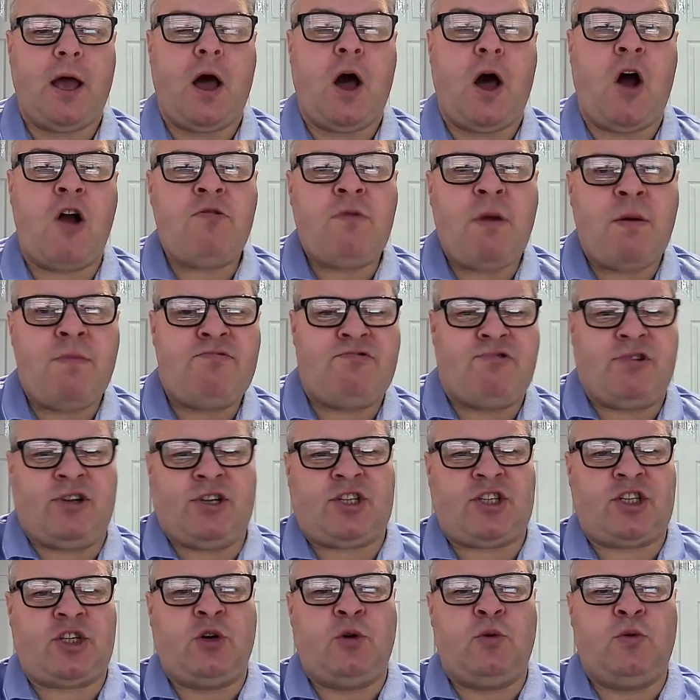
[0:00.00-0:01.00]
I remember at
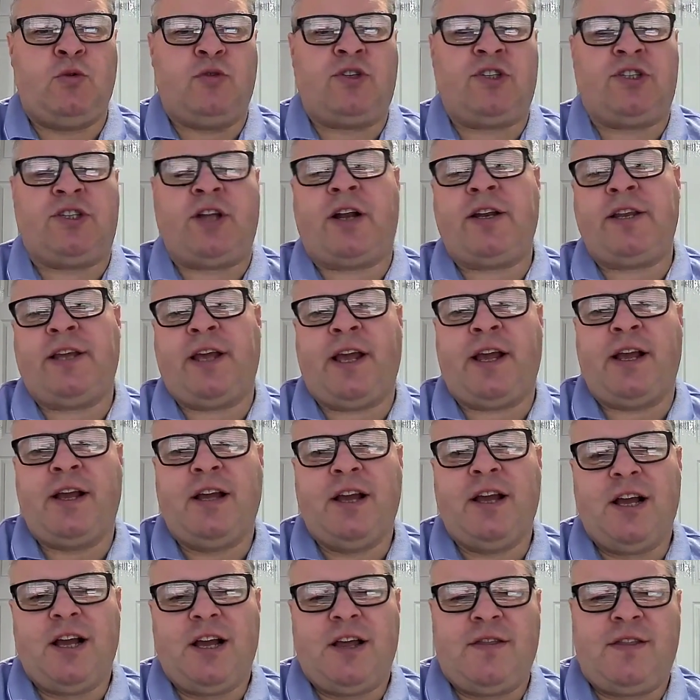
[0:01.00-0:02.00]
school studying
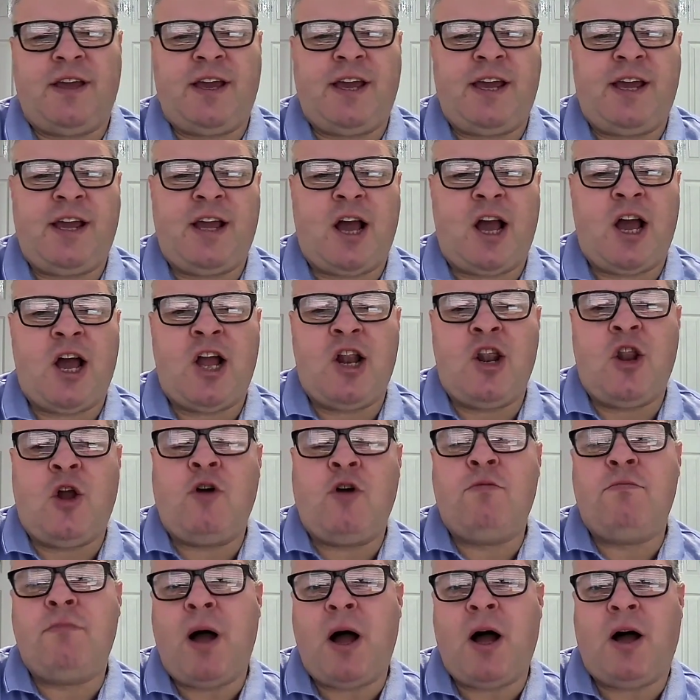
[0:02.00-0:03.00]
the
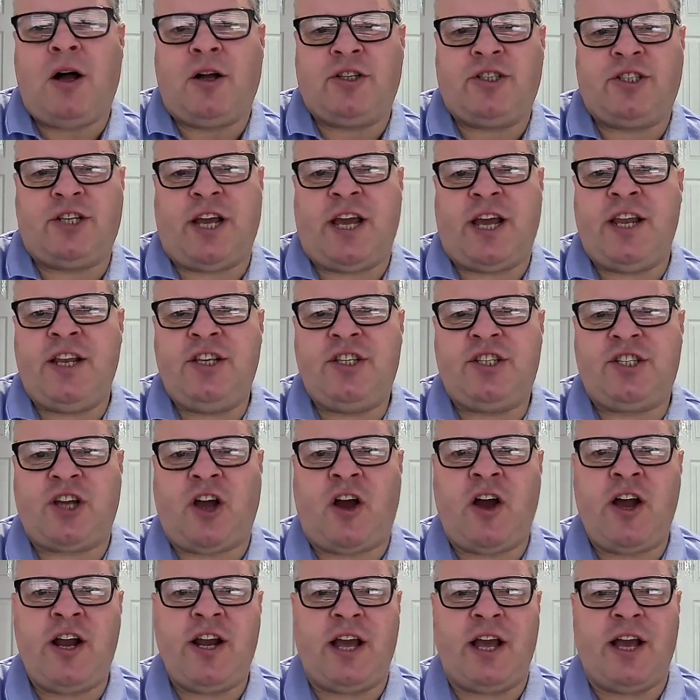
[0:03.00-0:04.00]
Long March in
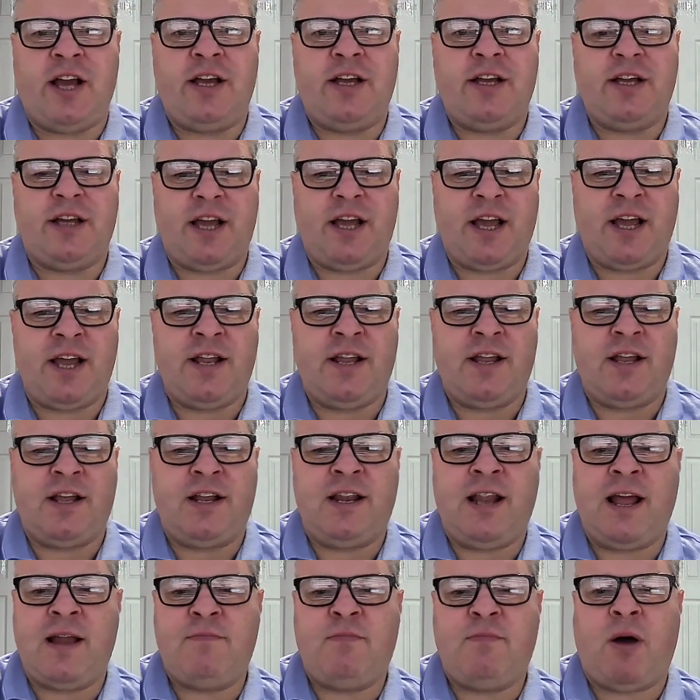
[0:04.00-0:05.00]
China,
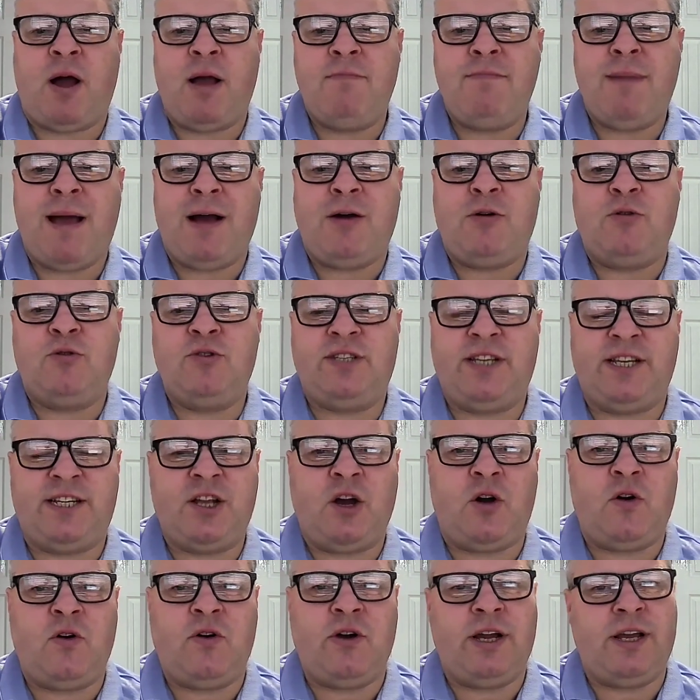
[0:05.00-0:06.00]
led by Mao
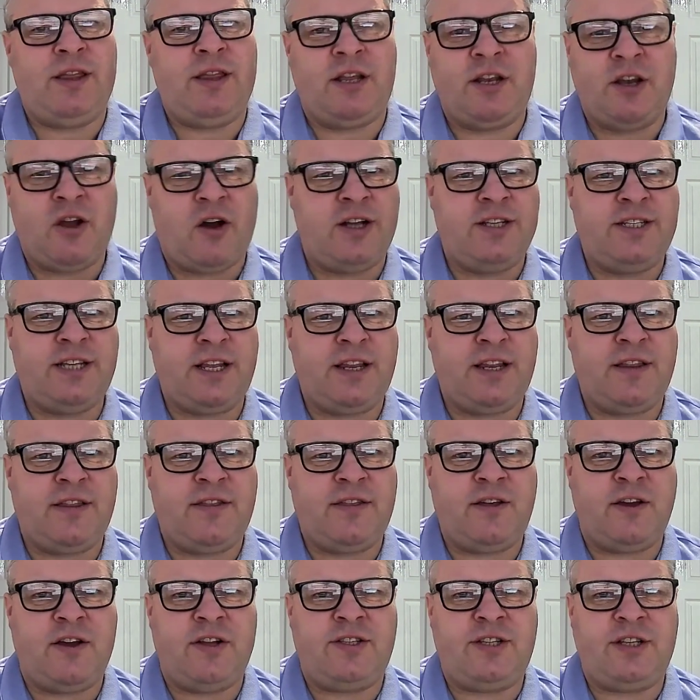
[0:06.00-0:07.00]
Zedong in the
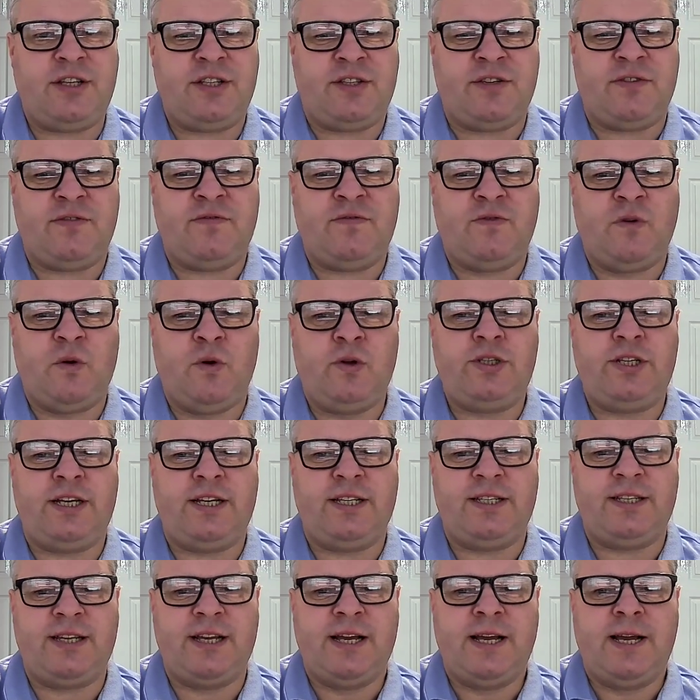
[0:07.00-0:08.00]
1930s and
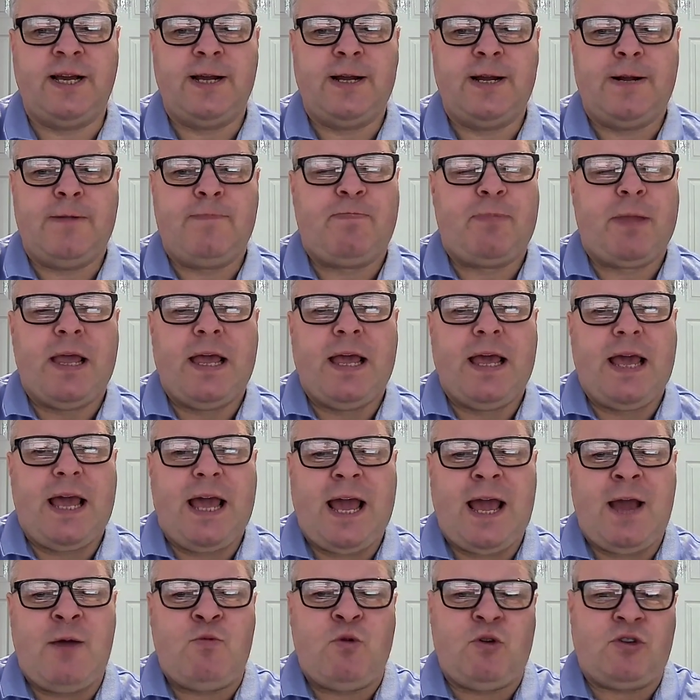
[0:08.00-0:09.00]
40s.
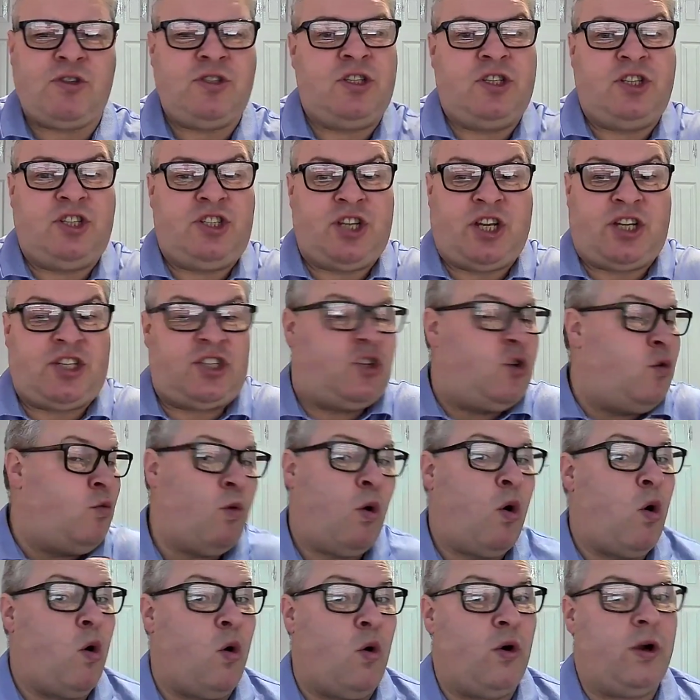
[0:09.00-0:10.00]
It wasn't just a
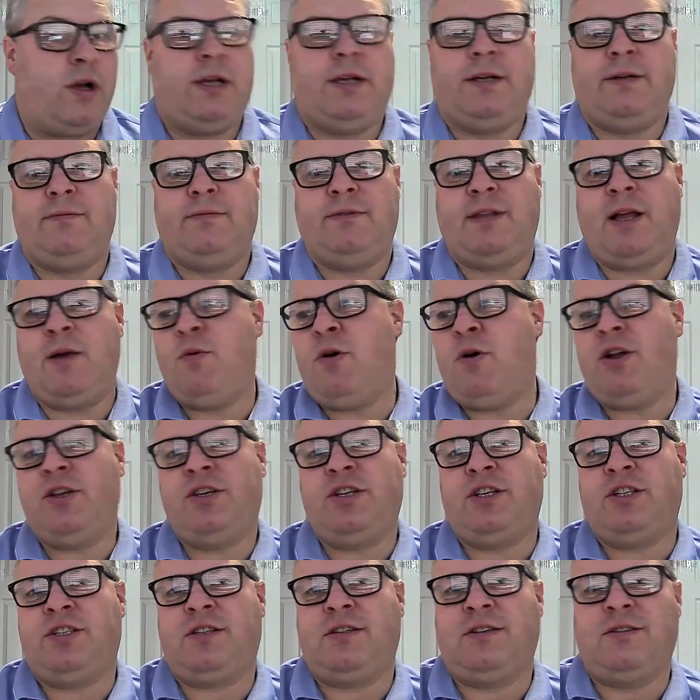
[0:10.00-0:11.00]
walk. They weren't
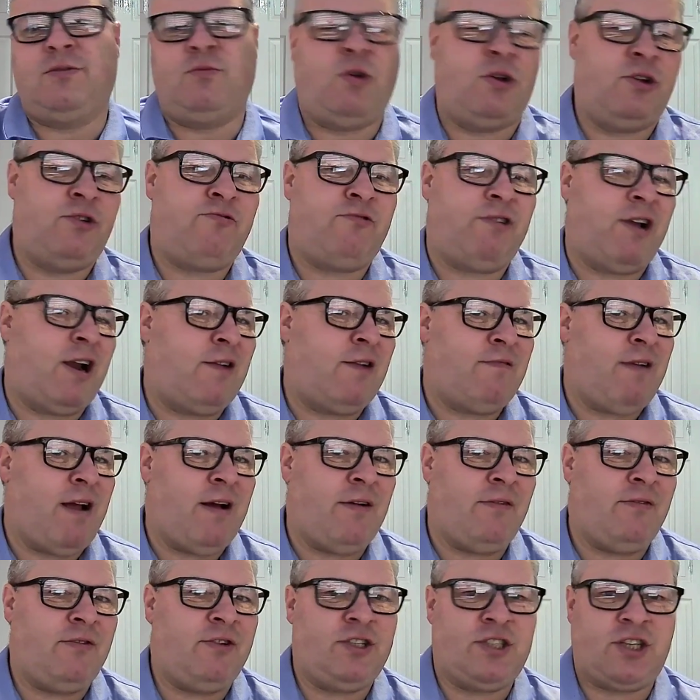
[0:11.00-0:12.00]
just wandering
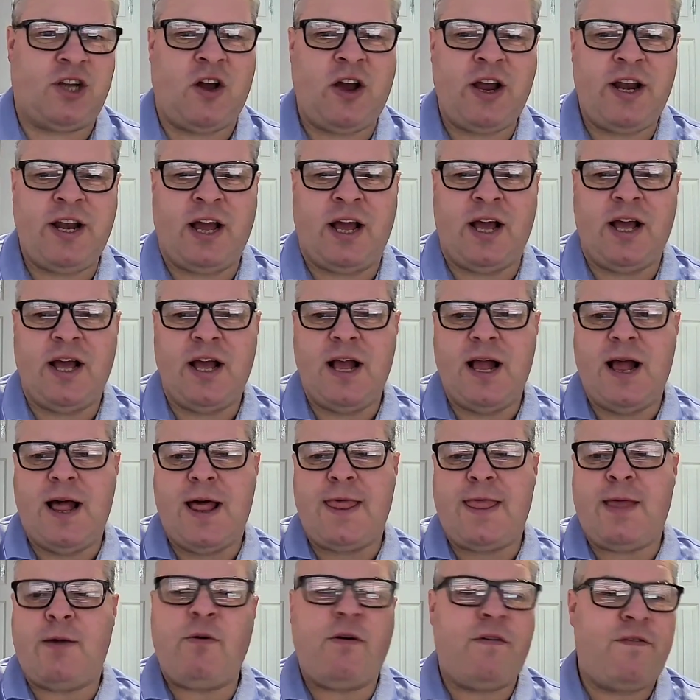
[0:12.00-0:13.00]
around China.
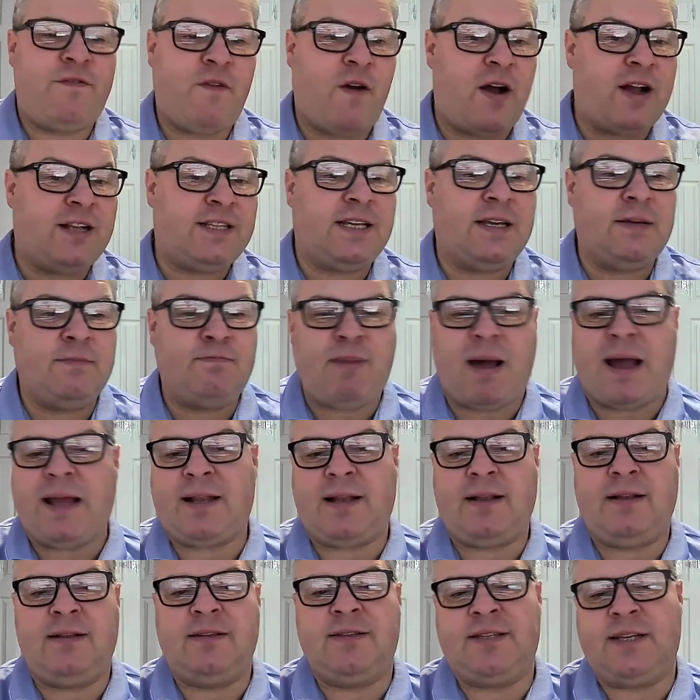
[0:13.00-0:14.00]
They were fighting
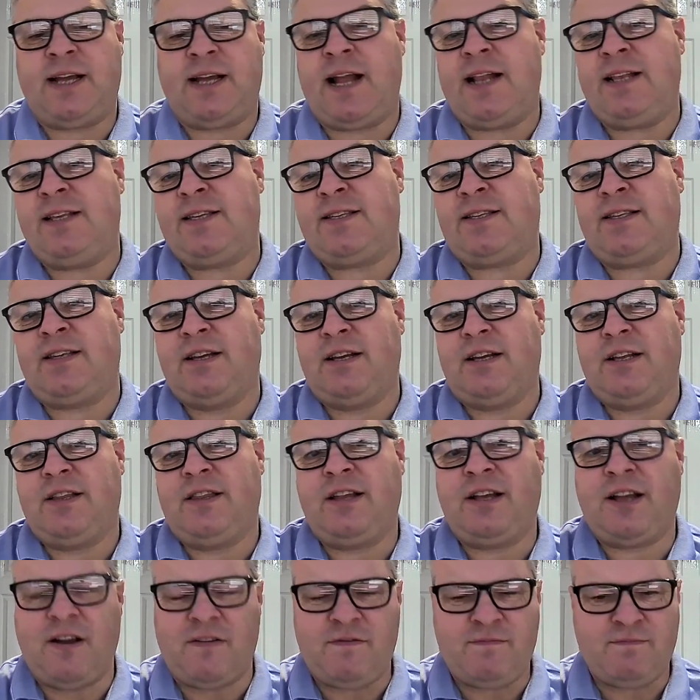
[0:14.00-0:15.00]
battles against
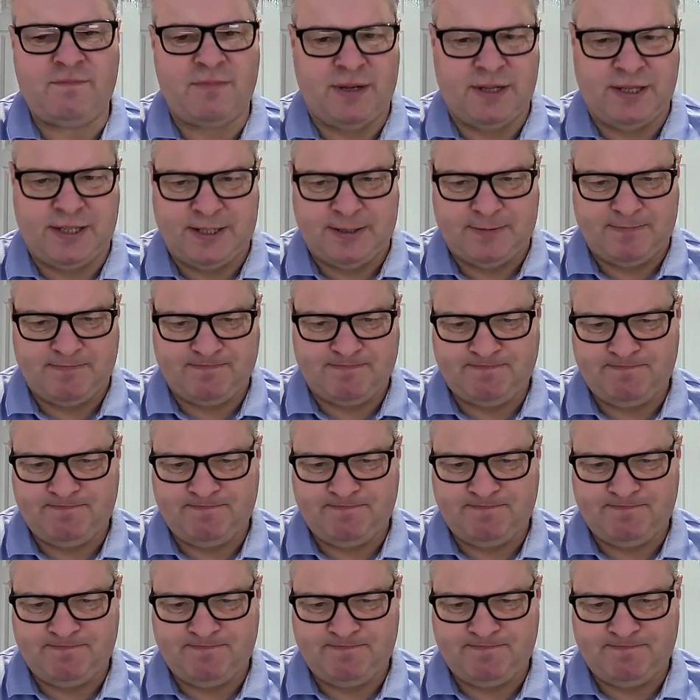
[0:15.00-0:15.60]
the government.